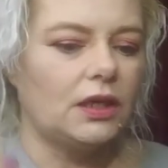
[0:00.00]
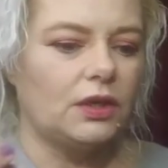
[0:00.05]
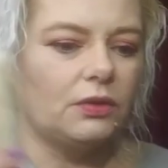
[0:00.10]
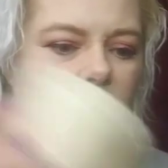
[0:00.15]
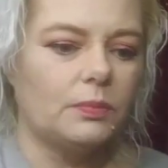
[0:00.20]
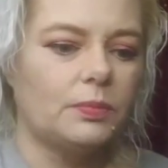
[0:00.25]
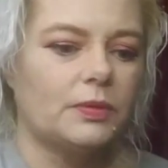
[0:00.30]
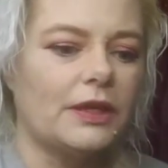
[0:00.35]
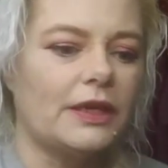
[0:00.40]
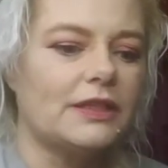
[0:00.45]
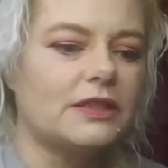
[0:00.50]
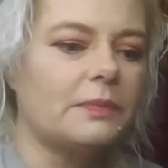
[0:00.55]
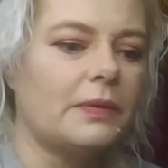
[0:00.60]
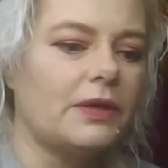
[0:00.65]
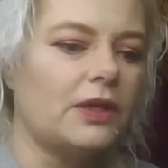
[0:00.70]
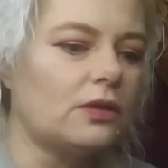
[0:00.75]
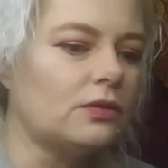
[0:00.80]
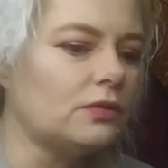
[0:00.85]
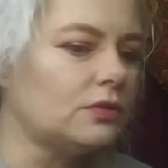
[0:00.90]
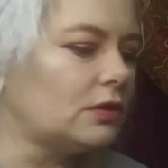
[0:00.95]
it replaced
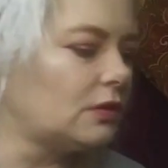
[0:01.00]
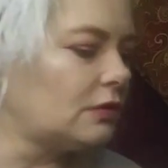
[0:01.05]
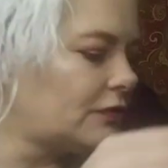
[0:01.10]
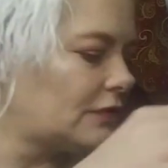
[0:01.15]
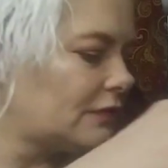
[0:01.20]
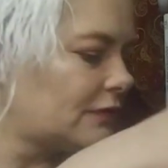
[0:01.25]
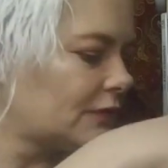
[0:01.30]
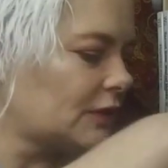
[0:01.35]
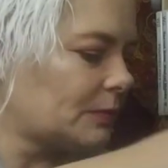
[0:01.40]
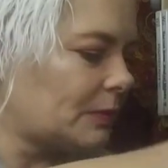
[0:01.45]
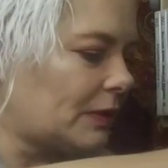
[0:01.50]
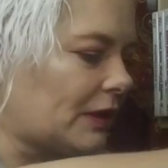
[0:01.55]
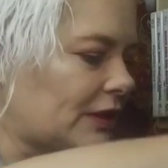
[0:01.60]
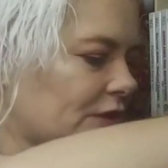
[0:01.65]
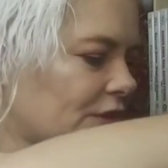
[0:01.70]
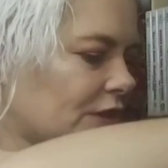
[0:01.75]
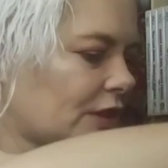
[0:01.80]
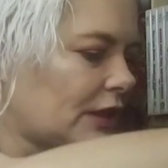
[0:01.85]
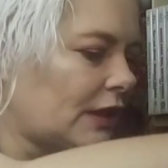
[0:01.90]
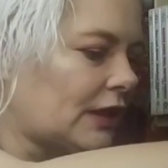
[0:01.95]
my old loofah
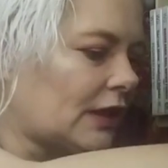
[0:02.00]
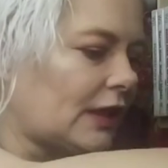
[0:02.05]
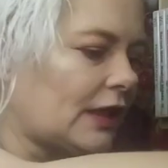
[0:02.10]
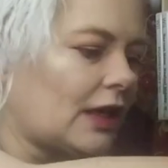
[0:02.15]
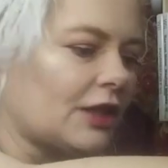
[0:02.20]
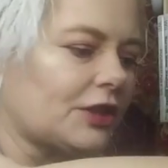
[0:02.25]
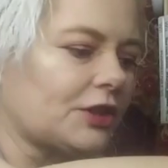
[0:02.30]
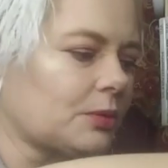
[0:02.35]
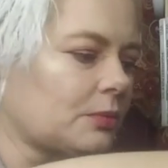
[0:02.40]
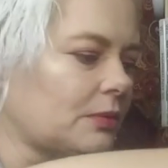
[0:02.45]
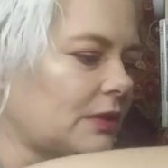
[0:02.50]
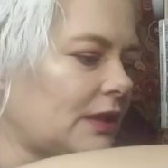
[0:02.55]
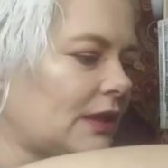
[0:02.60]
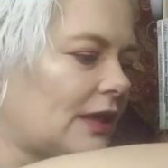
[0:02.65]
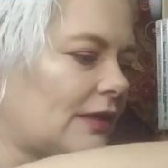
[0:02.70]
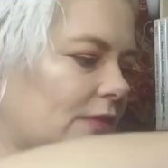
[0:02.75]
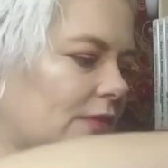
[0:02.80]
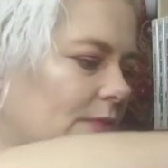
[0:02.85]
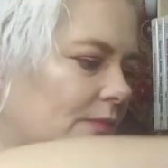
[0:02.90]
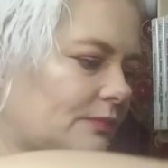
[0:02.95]
sponge and I got three
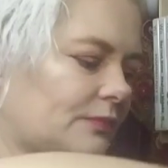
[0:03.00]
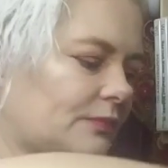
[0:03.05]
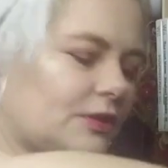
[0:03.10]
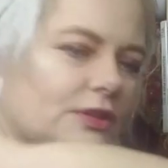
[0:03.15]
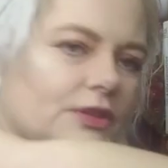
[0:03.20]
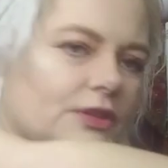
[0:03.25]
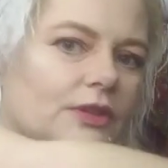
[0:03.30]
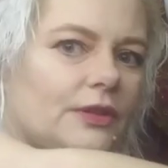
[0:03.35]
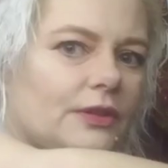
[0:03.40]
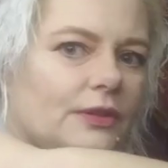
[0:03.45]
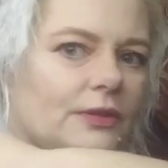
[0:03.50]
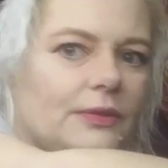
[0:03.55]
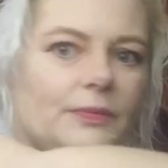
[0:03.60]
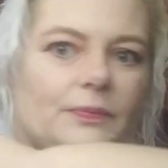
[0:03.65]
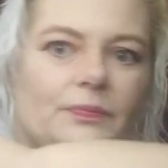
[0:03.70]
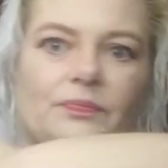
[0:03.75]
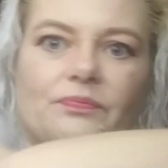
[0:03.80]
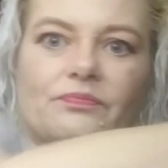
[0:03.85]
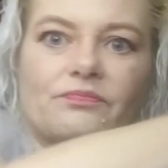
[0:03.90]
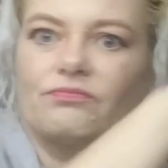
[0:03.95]
of them so
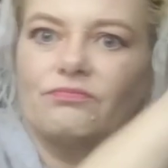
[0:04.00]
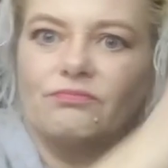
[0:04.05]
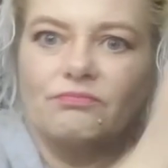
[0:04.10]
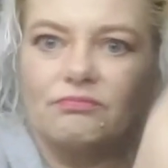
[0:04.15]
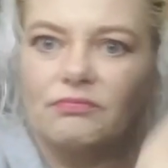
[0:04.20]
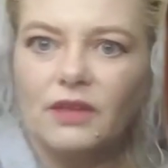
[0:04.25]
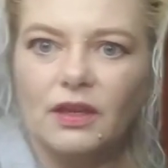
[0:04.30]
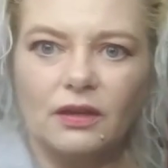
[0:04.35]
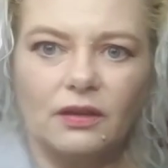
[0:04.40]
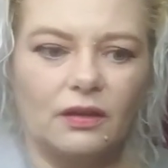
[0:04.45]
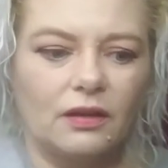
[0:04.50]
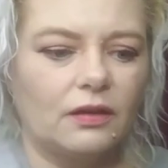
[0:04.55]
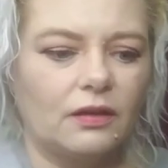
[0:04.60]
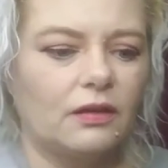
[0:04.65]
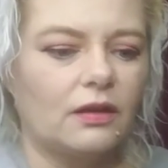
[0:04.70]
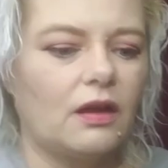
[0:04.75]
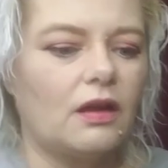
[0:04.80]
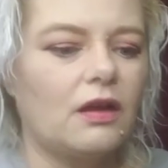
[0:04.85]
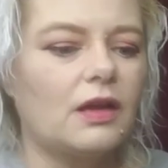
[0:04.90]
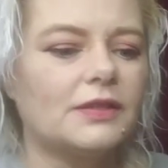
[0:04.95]

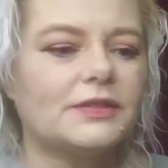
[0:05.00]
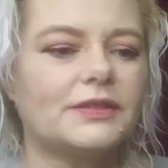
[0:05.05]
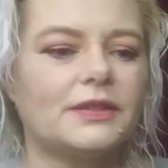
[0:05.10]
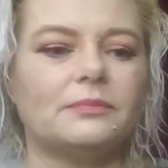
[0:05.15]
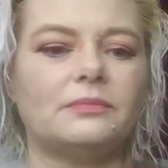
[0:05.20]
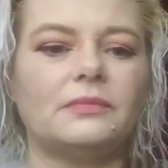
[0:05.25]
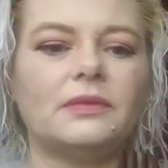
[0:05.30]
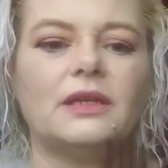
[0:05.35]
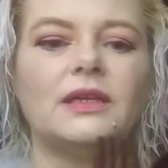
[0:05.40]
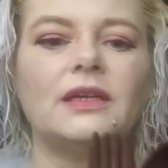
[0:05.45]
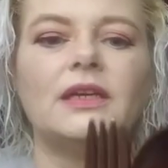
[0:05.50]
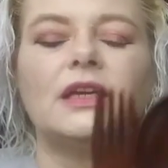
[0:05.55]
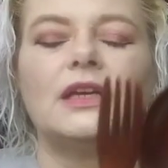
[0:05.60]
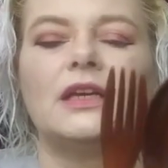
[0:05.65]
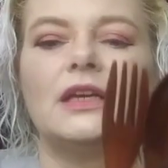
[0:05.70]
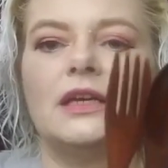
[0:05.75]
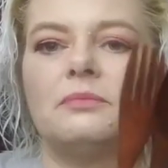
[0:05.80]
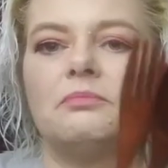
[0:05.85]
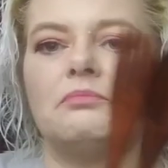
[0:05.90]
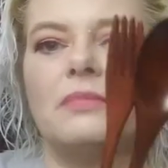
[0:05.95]
awesome.
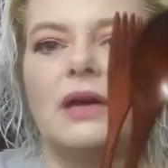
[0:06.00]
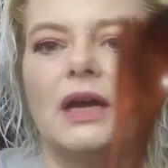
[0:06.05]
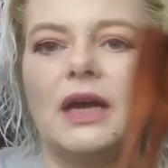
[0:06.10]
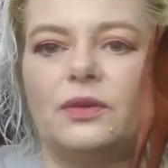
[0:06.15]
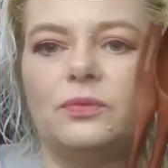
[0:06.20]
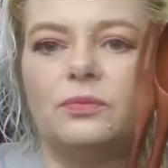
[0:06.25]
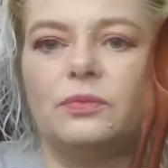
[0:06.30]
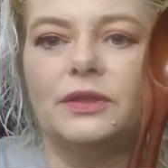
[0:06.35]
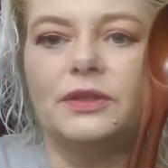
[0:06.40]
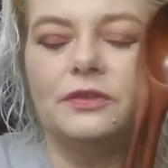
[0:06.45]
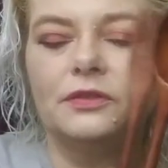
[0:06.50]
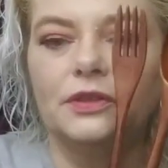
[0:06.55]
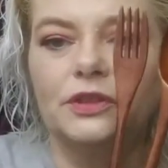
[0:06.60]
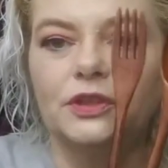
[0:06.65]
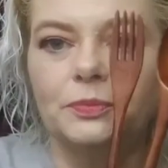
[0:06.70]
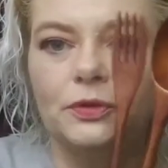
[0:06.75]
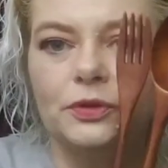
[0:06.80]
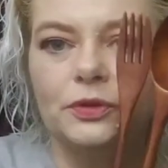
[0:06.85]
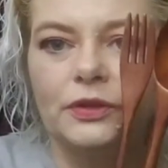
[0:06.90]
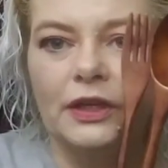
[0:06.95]
My wooden
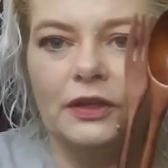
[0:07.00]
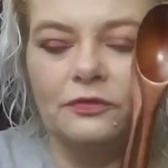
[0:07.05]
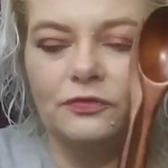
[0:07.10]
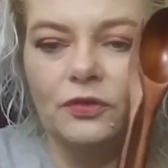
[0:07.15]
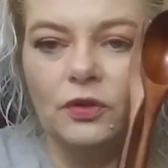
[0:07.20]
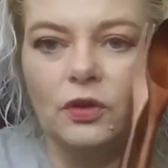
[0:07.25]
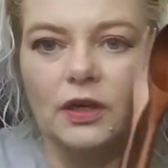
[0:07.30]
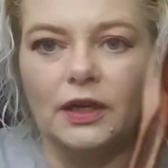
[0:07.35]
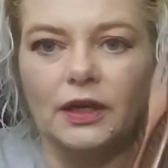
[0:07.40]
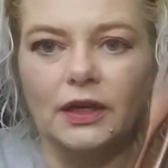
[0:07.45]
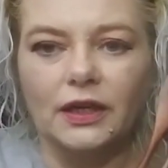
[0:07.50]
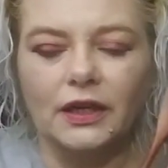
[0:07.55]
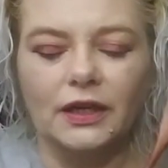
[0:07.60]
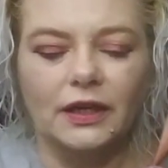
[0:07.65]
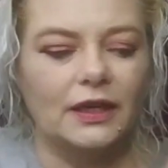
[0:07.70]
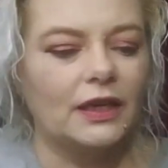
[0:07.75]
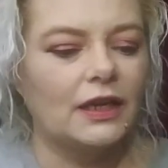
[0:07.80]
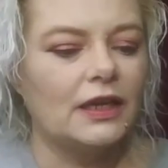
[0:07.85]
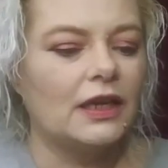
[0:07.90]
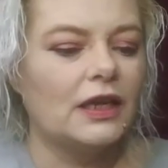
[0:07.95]
spoon and fork.
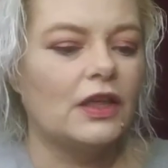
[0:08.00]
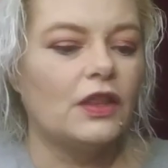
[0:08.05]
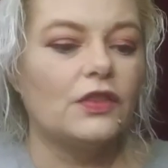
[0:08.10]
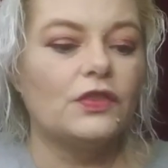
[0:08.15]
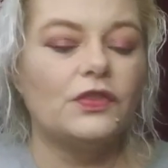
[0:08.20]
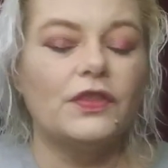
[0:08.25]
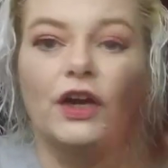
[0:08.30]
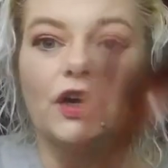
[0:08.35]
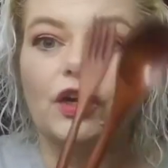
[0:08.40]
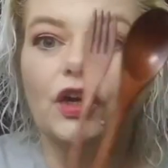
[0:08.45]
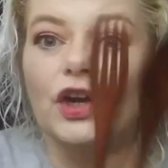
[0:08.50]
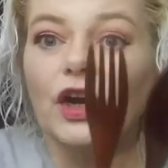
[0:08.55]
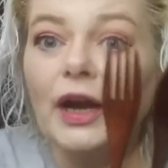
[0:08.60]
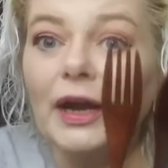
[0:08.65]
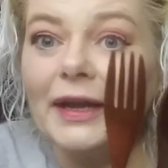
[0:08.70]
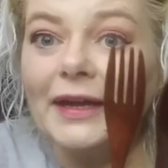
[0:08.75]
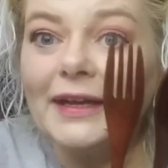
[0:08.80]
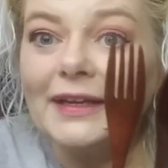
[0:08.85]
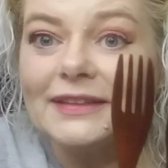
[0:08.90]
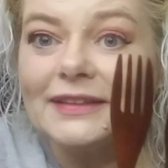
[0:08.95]
They're
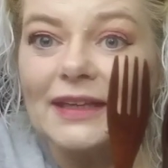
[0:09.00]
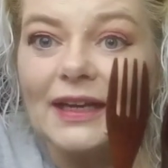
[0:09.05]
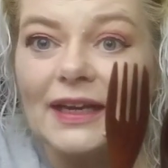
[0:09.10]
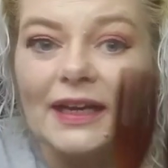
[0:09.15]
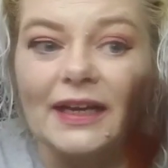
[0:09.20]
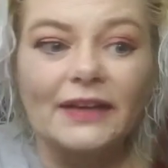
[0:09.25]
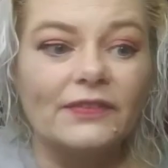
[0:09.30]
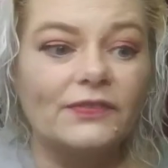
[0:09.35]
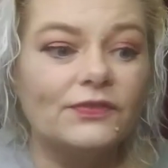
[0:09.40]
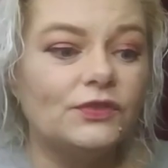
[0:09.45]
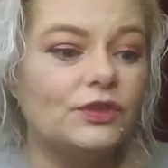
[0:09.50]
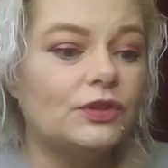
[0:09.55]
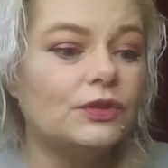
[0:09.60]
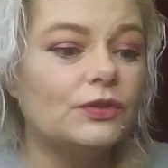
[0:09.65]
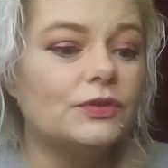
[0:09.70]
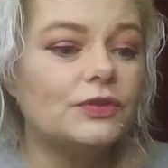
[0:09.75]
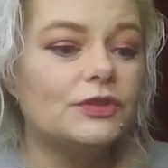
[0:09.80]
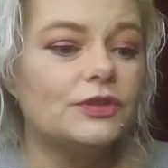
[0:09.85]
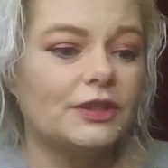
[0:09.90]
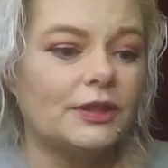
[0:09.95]
great. I've
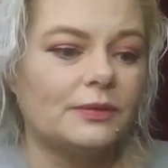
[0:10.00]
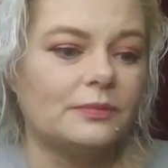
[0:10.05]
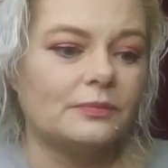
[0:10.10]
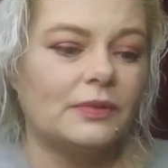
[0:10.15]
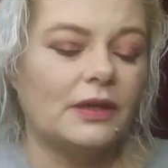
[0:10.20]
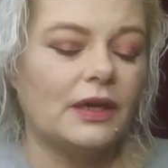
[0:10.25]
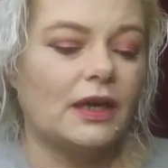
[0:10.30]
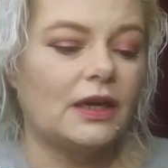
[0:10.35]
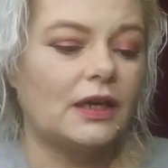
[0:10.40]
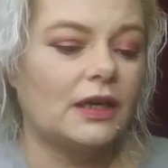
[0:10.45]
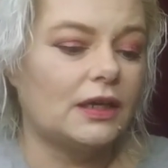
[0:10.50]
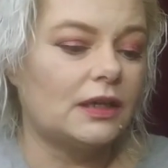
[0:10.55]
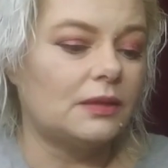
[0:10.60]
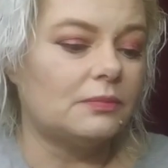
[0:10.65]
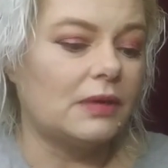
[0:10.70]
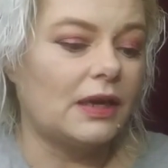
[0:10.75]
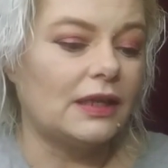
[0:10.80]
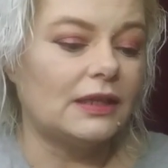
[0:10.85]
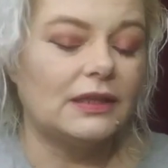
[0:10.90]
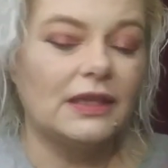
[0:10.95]
used them.
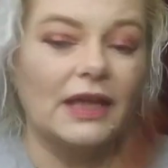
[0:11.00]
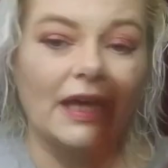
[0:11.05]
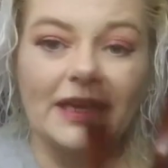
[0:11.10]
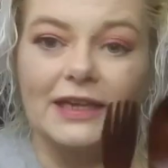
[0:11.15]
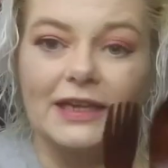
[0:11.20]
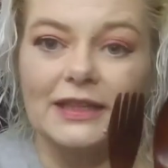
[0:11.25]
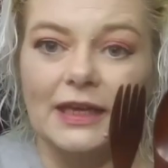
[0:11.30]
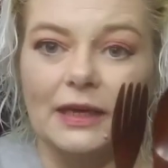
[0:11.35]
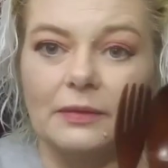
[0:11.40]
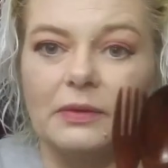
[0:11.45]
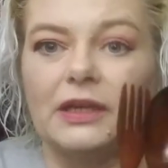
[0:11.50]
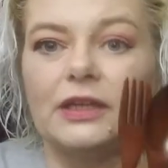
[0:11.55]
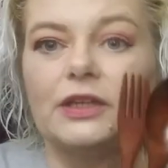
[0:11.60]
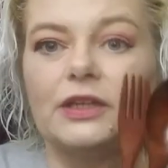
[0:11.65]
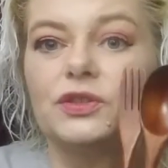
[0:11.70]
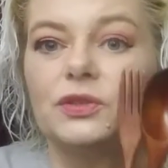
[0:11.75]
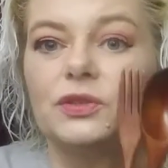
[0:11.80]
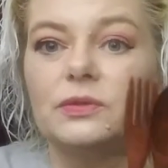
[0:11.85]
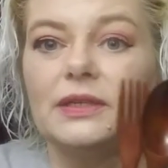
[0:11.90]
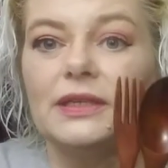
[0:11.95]
Um, I like them. I
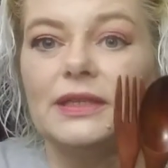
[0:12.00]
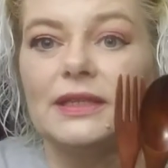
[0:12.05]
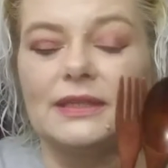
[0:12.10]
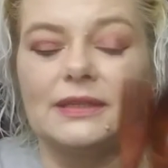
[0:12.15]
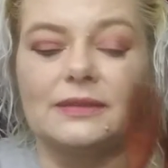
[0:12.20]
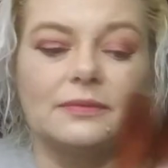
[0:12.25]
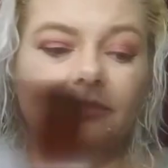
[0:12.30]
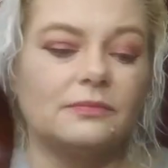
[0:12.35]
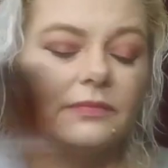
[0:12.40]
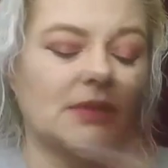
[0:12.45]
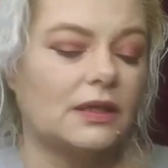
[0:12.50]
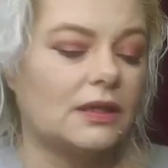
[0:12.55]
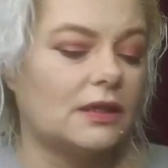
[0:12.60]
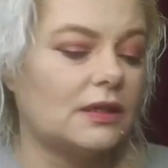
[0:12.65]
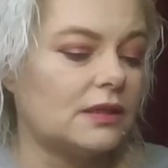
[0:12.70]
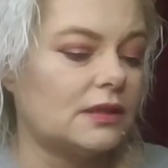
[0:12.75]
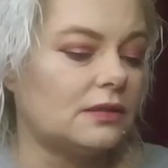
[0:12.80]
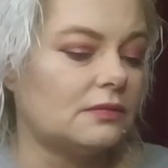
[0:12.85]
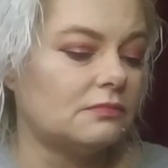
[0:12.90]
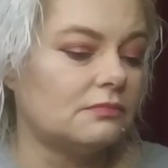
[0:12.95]
enjoy them.
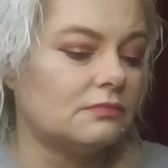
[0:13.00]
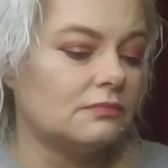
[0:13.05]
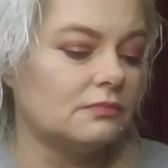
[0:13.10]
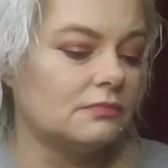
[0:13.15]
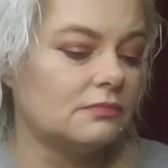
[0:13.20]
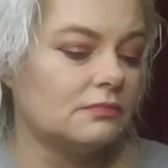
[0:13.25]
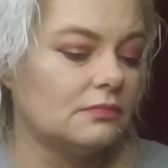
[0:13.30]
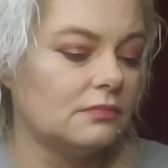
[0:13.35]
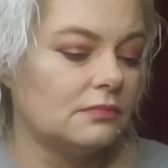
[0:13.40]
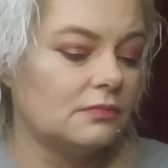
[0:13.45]
Um,